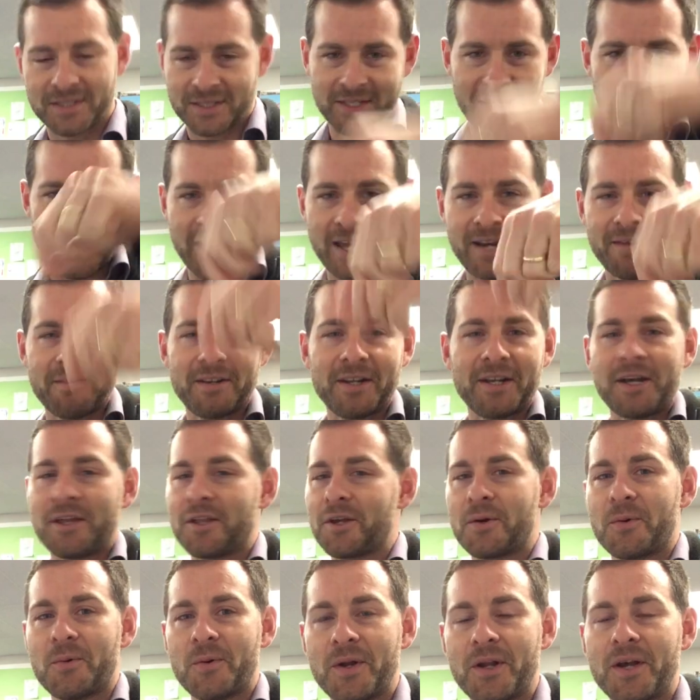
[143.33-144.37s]
tying them together
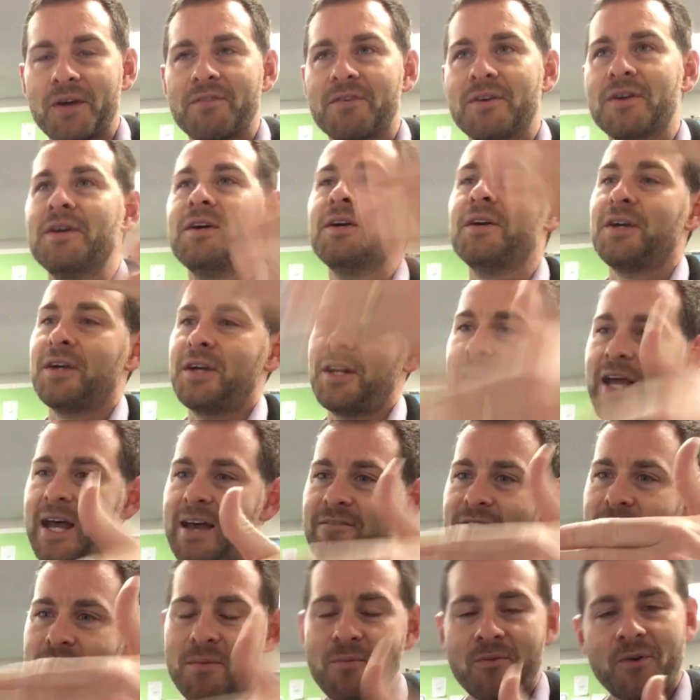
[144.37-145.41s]
or whatever, and
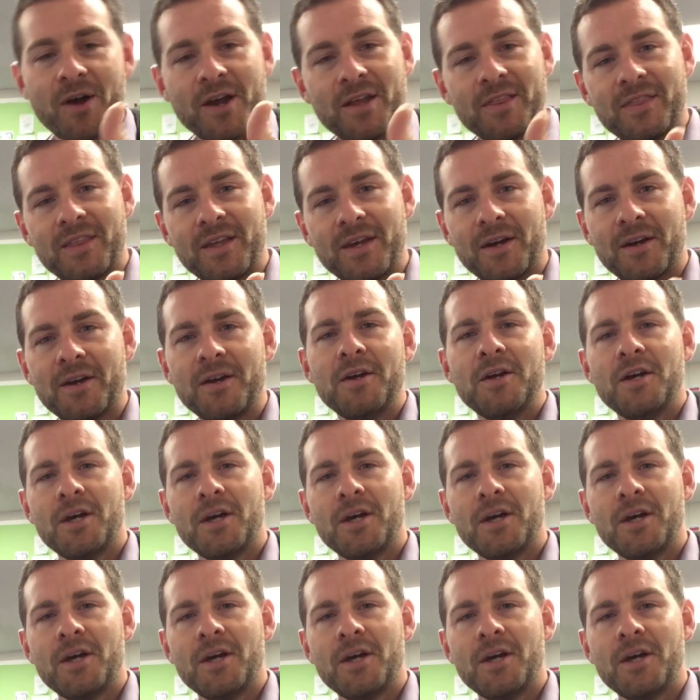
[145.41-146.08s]
having them right there.